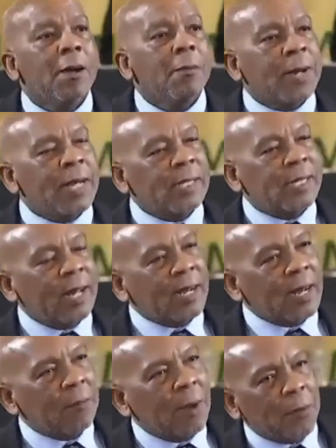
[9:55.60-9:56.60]
President
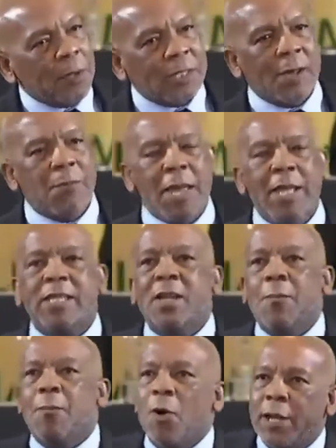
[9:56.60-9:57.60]
Ramaphosa makes
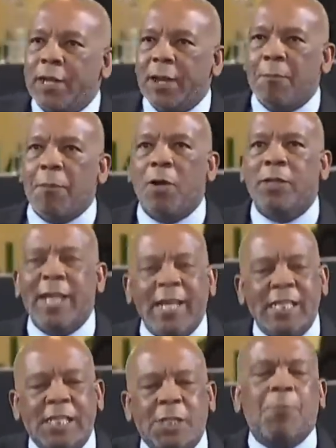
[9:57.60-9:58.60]
the point about
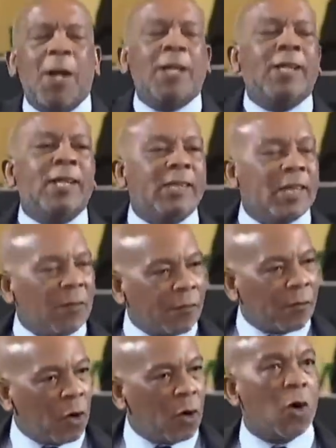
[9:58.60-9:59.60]
expanding the
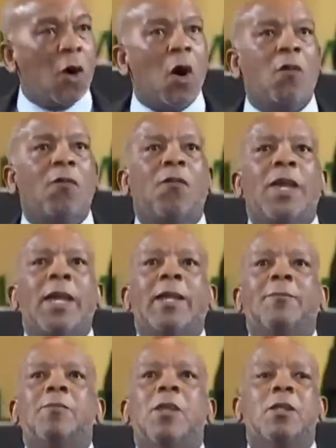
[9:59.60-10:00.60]
flow of
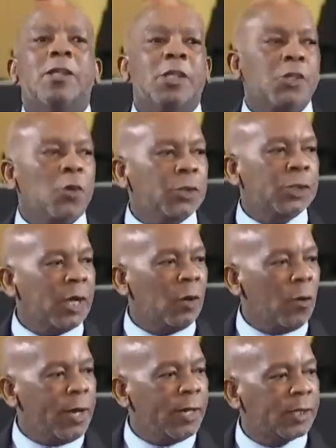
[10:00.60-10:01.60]
the social
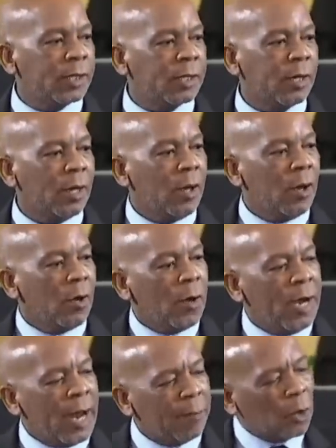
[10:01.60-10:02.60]
wage. When I'm